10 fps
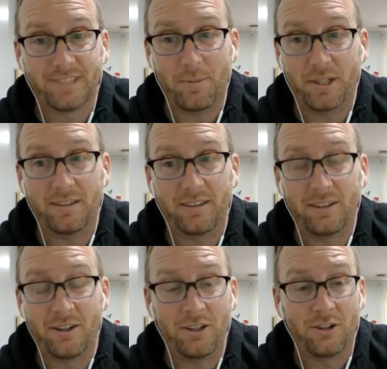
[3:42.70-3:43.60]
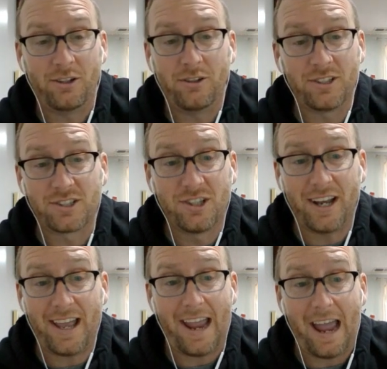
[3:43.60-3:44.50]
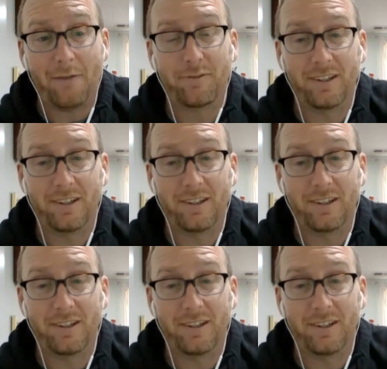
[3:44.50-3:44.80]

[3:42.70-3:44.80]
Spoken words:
mean, you're just going to have